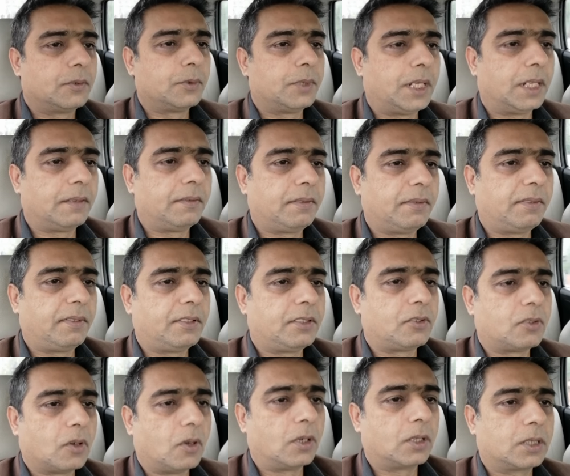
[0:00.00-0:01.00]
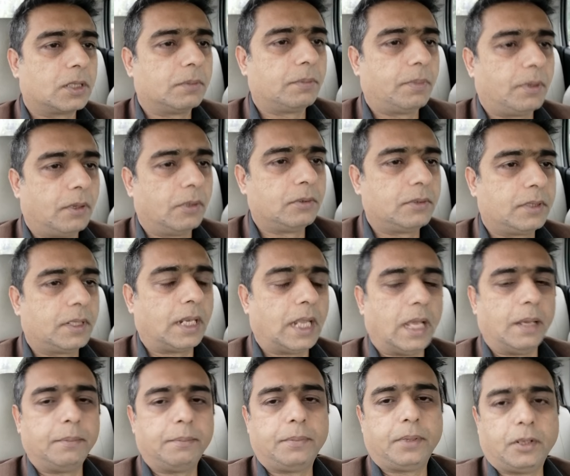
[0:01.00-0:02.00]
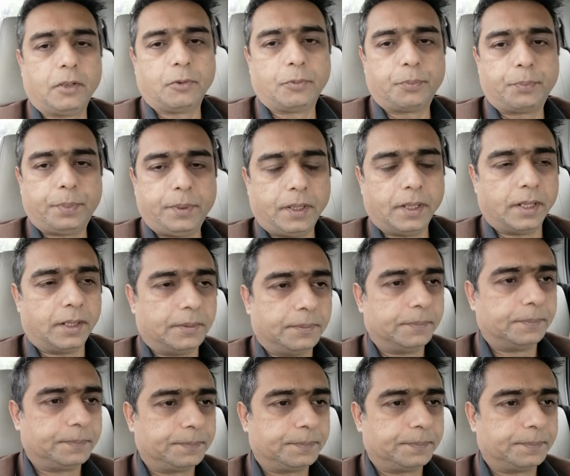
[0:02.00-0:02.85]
Today we will talk about amblyopia.